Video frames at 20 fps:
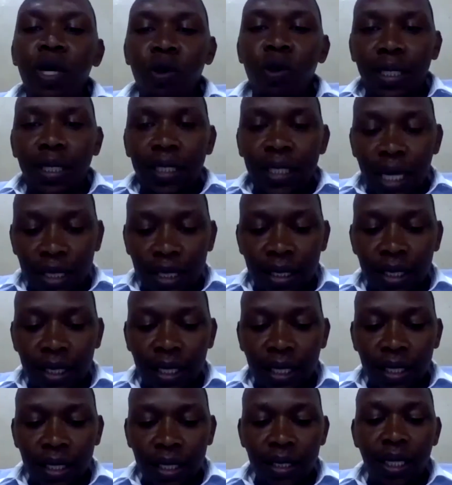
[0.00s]
your
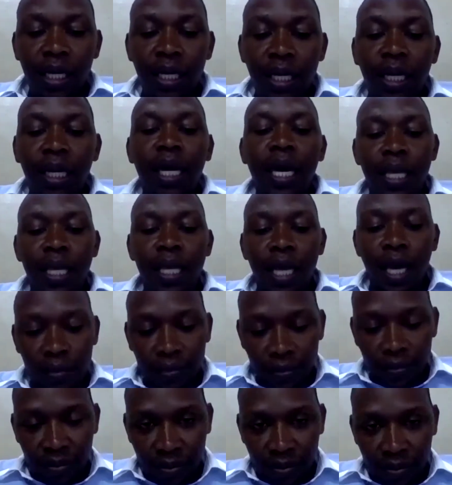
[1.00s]
taxes in Kenya.
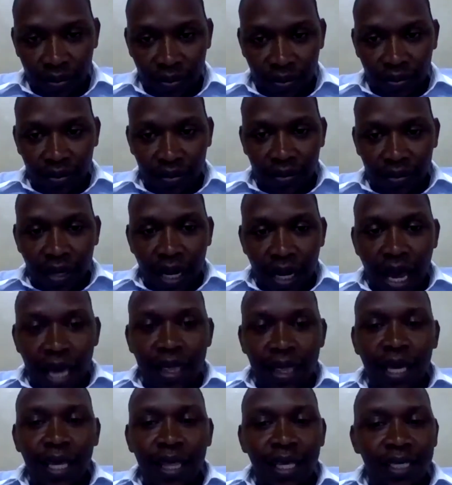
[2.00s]
I
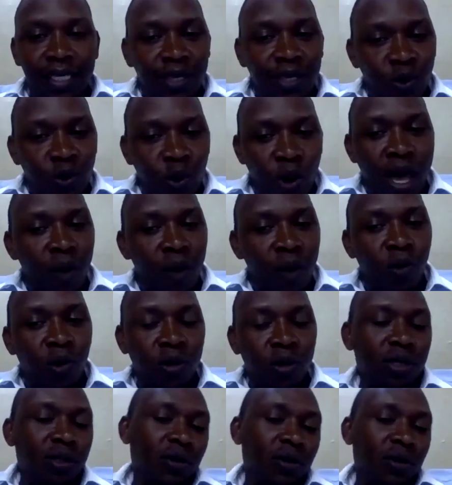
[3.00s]
think this is where
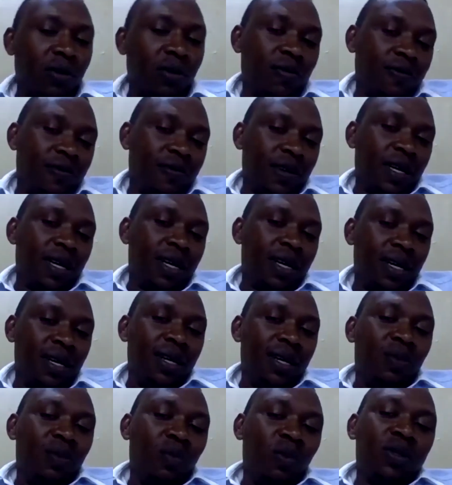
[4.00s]
most of
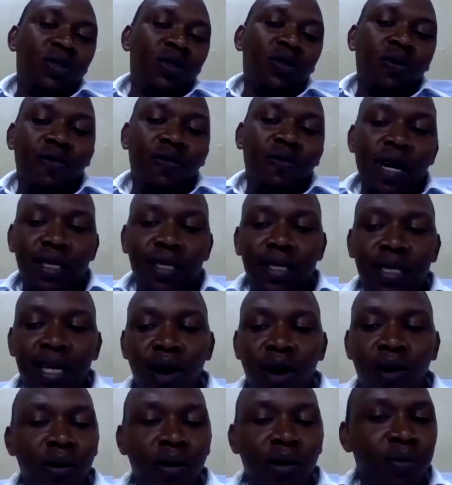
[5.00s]
us
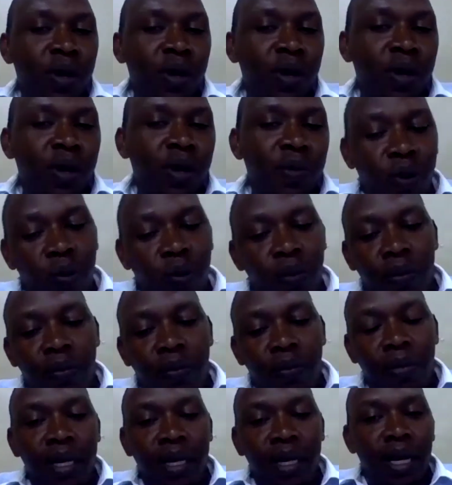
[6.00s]
now maybe
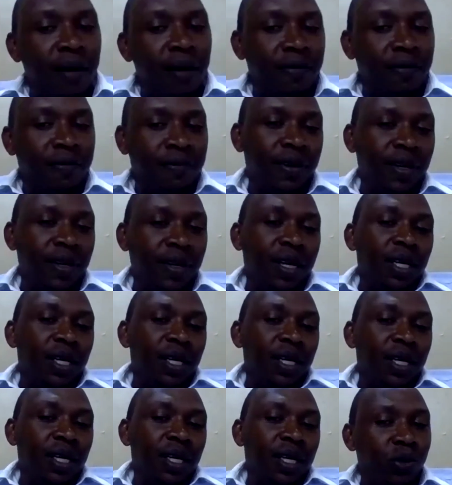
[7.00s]
probably have
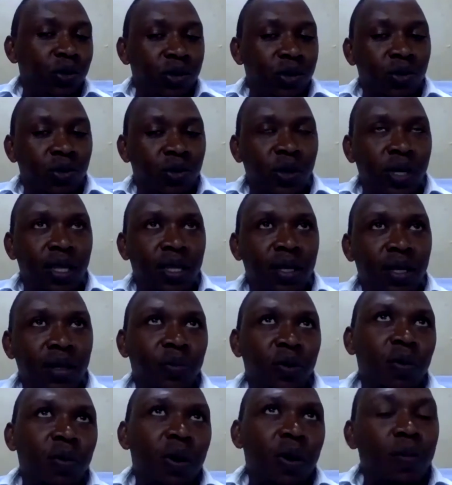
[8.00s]
issues with.
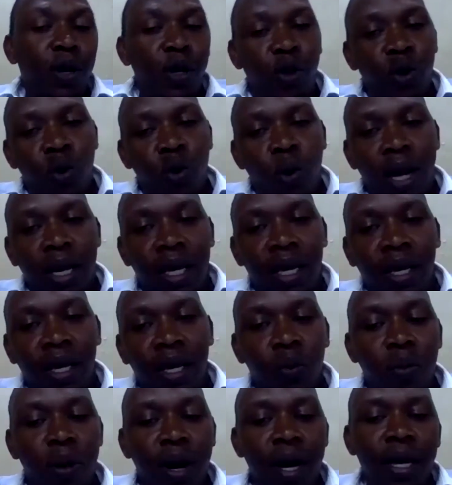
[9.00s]
Probably you work in
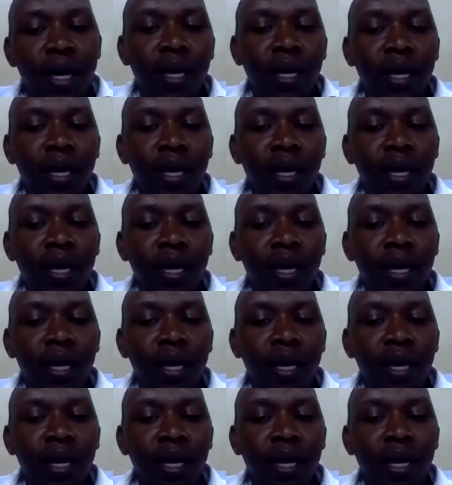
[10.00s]
Dubai,